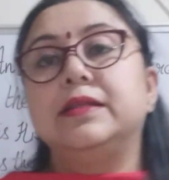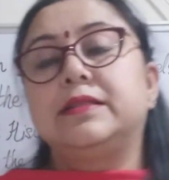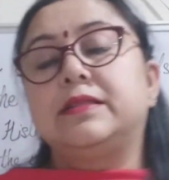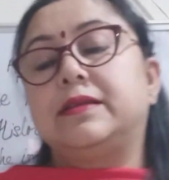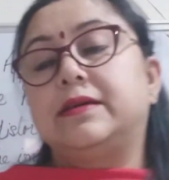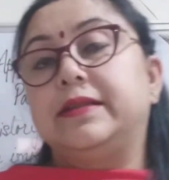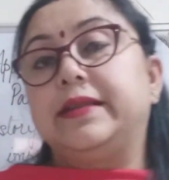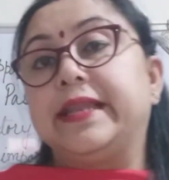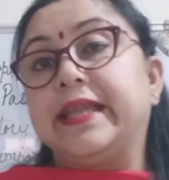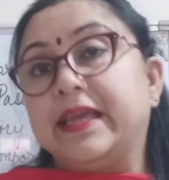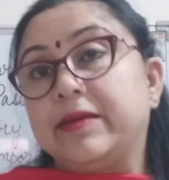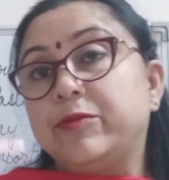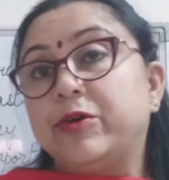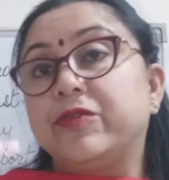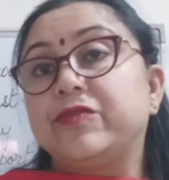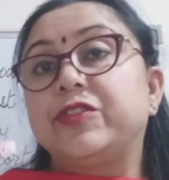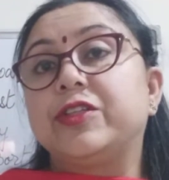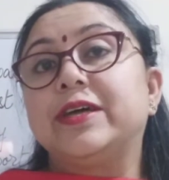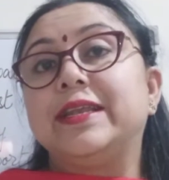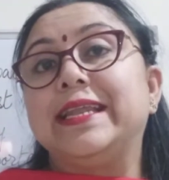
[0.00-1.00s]
the name
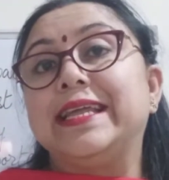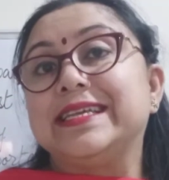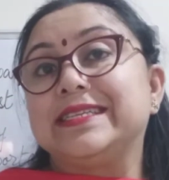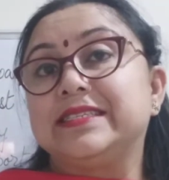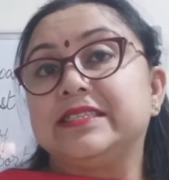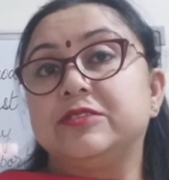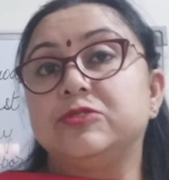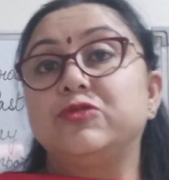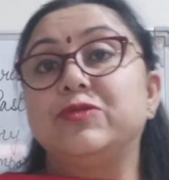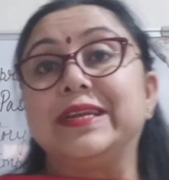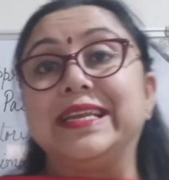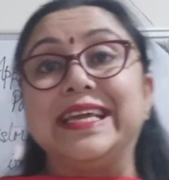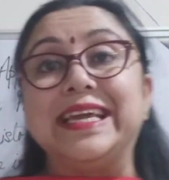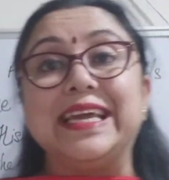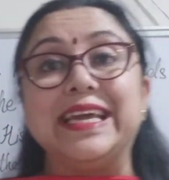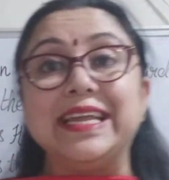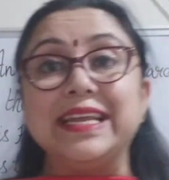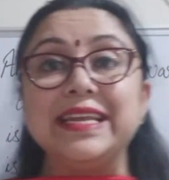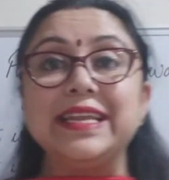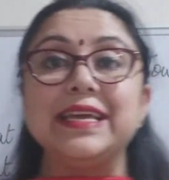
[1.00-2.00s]
of the lesson only
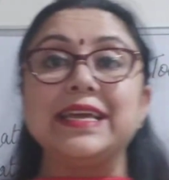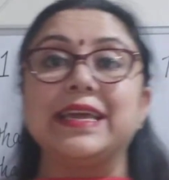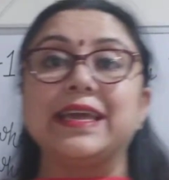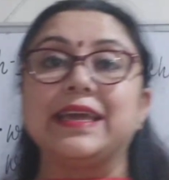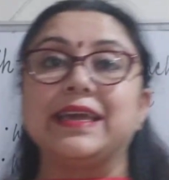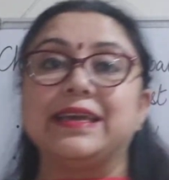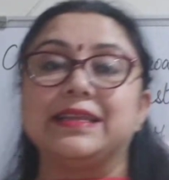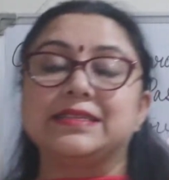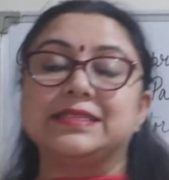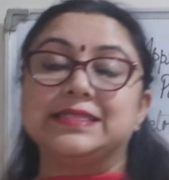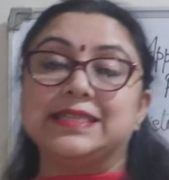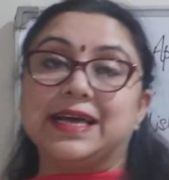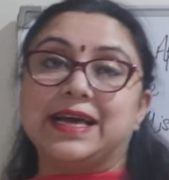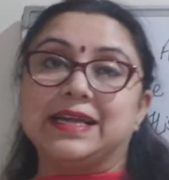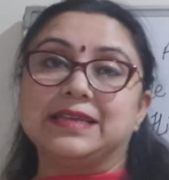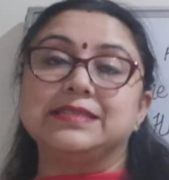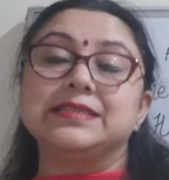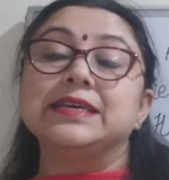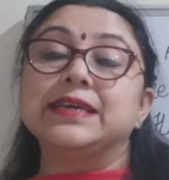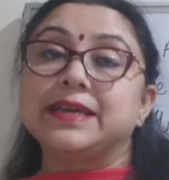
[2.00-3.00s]
indicates
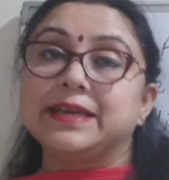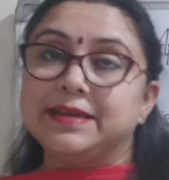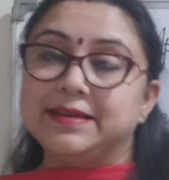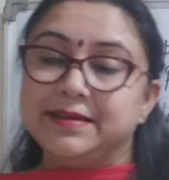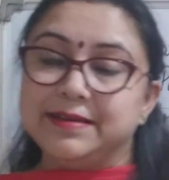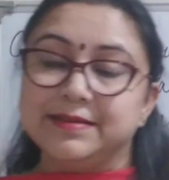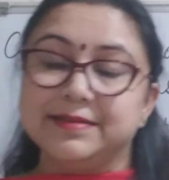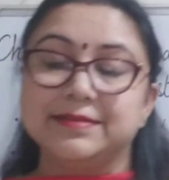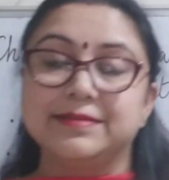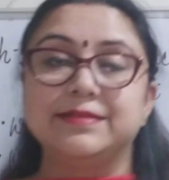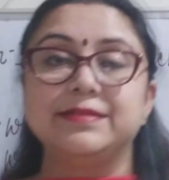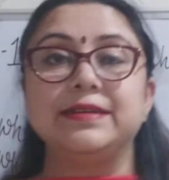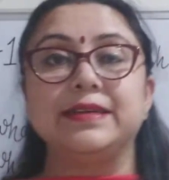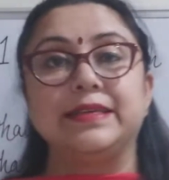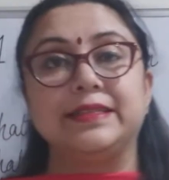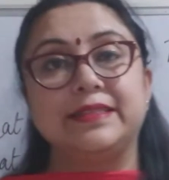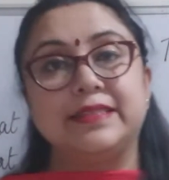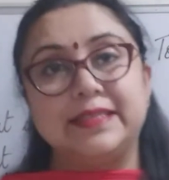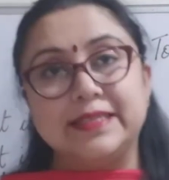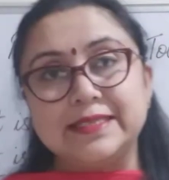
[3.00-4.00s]
that here
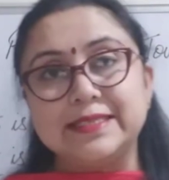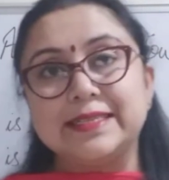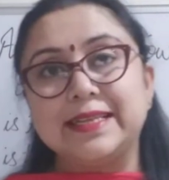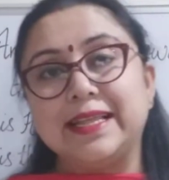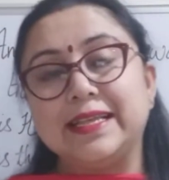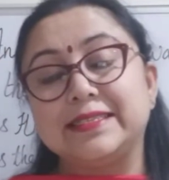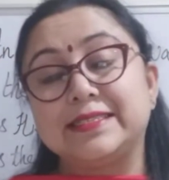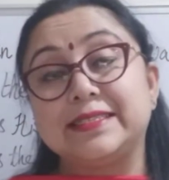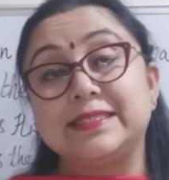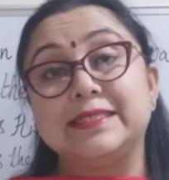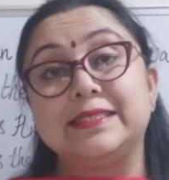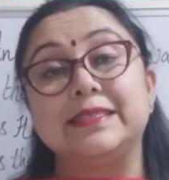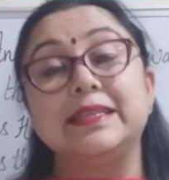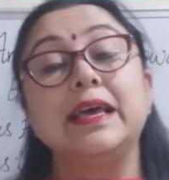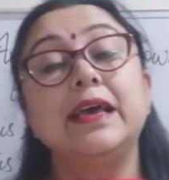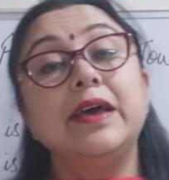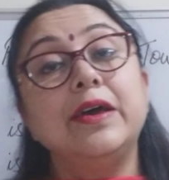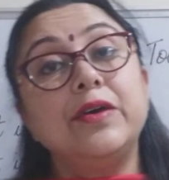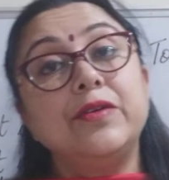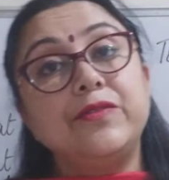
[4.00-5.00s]
in this lesson,
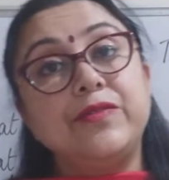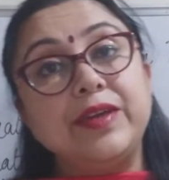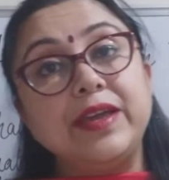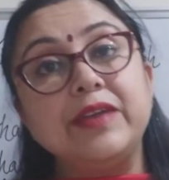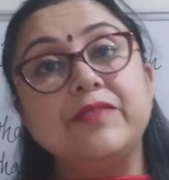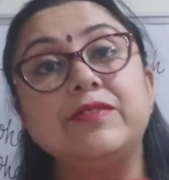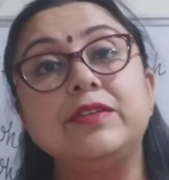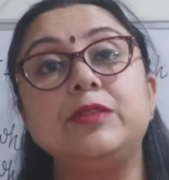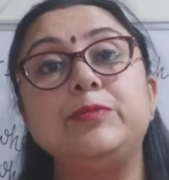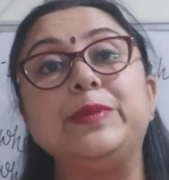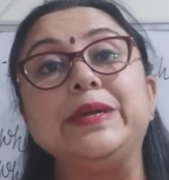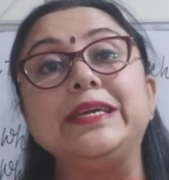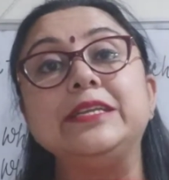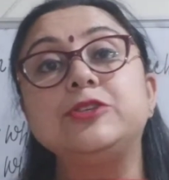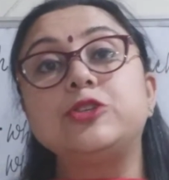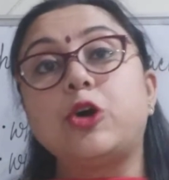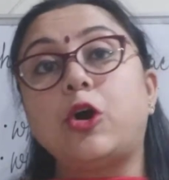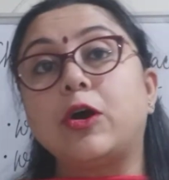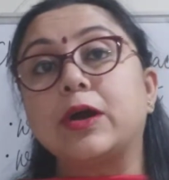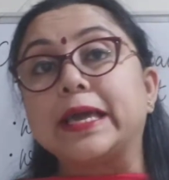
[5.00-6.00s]
we will be
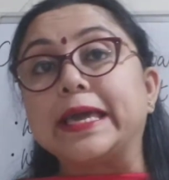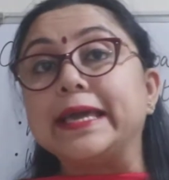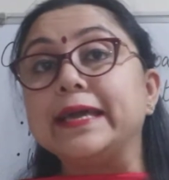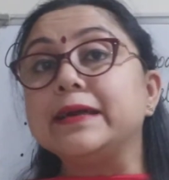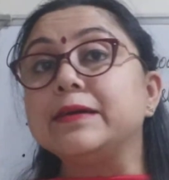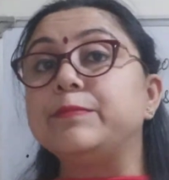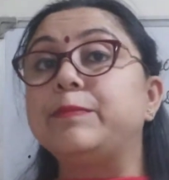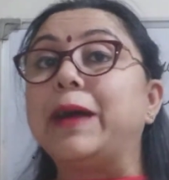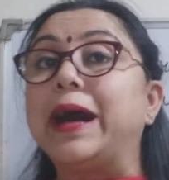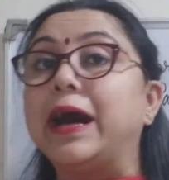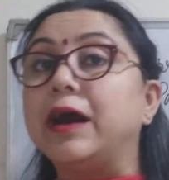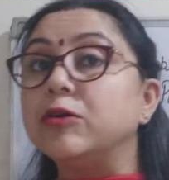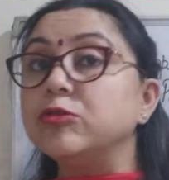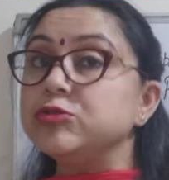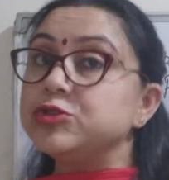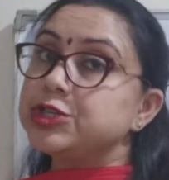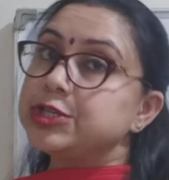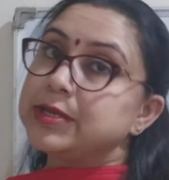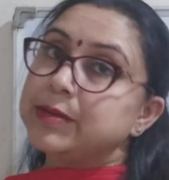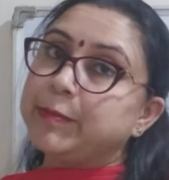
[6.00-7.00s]
talking
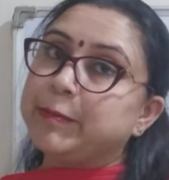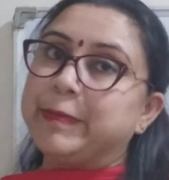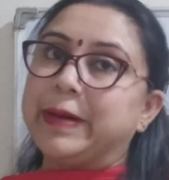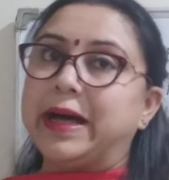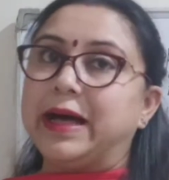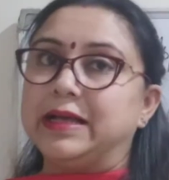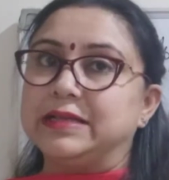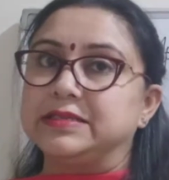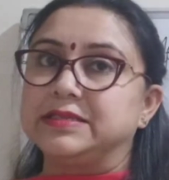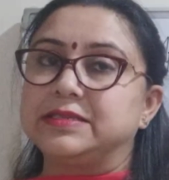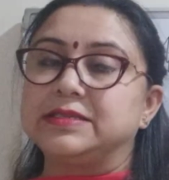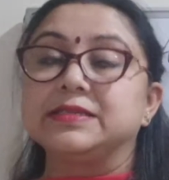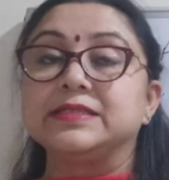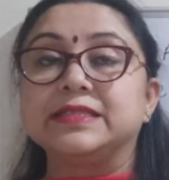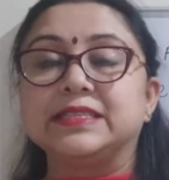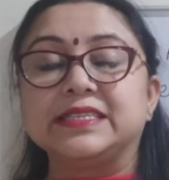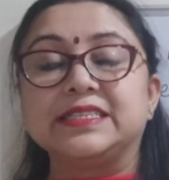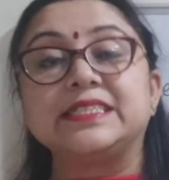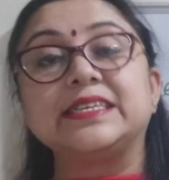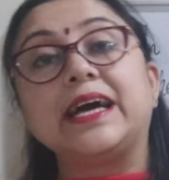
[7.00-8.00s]
about past,
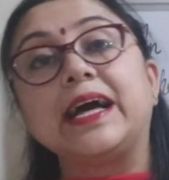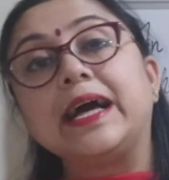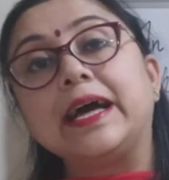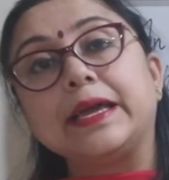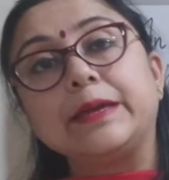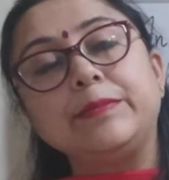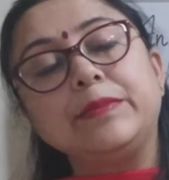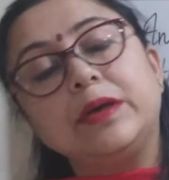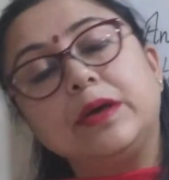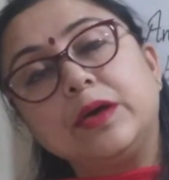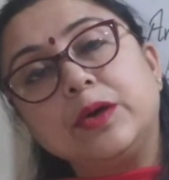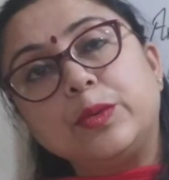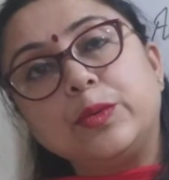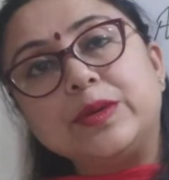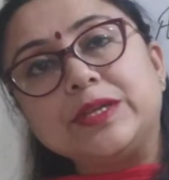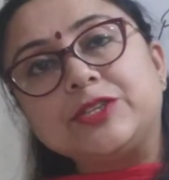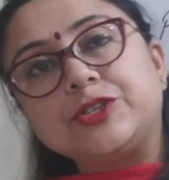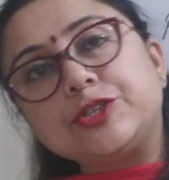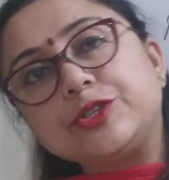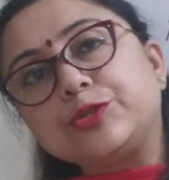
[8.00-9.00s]
the time
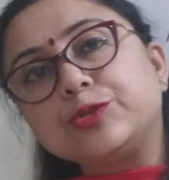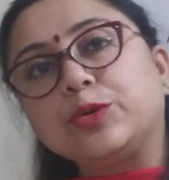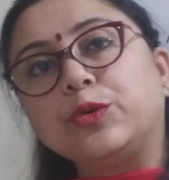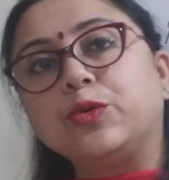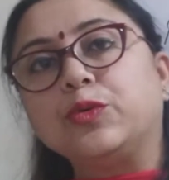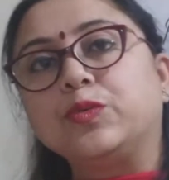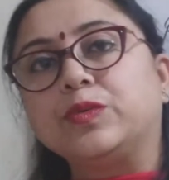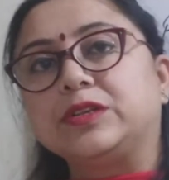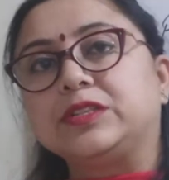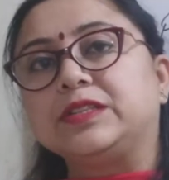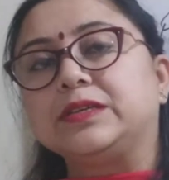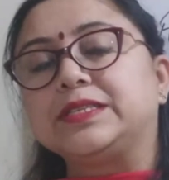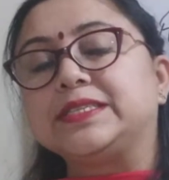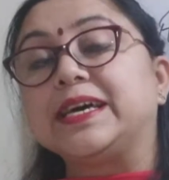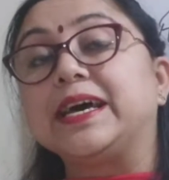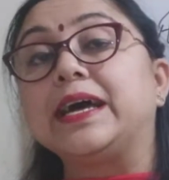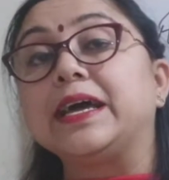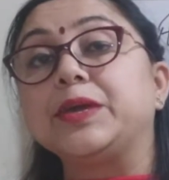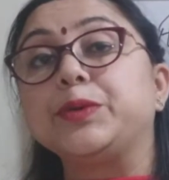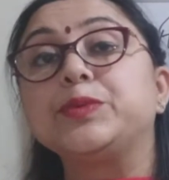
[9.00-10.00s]
which is over, the
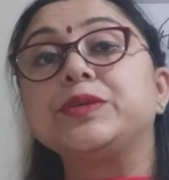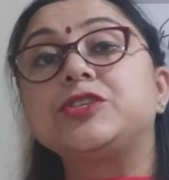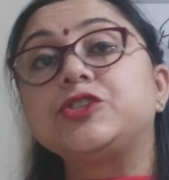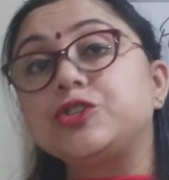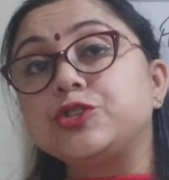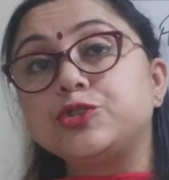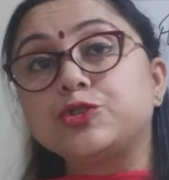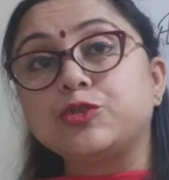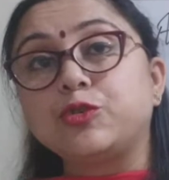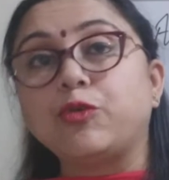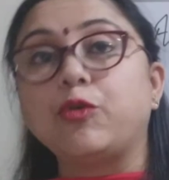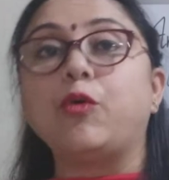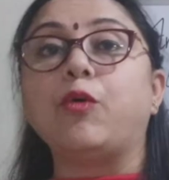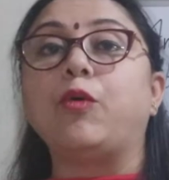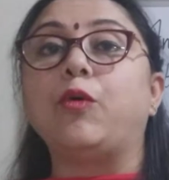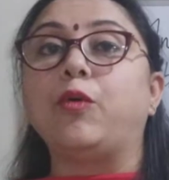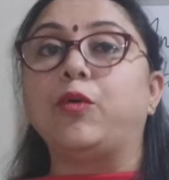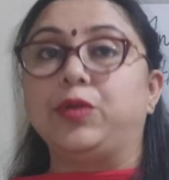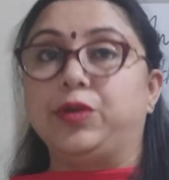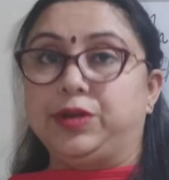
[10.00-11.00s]
time which is
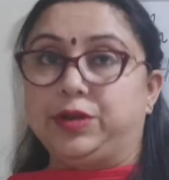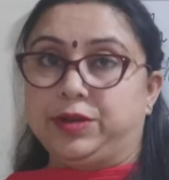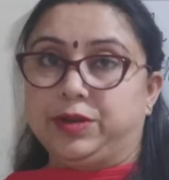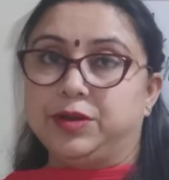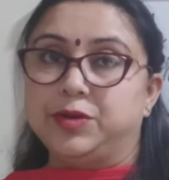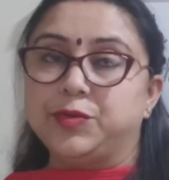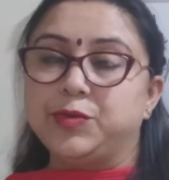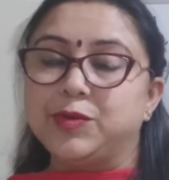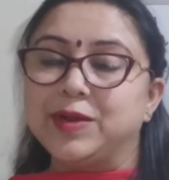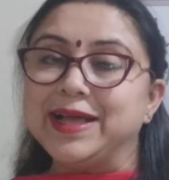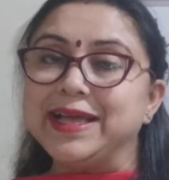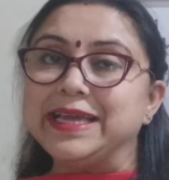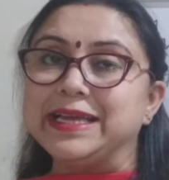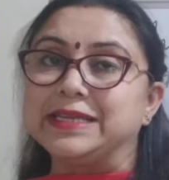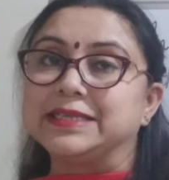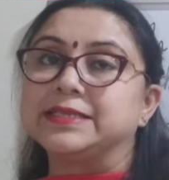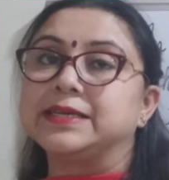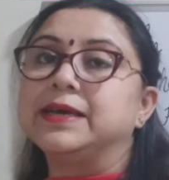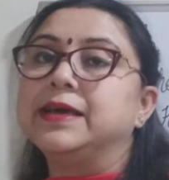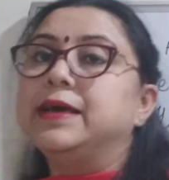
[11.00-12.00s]
gone,
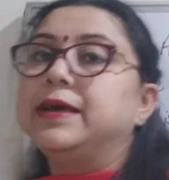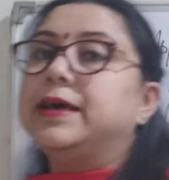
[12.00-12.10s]
right?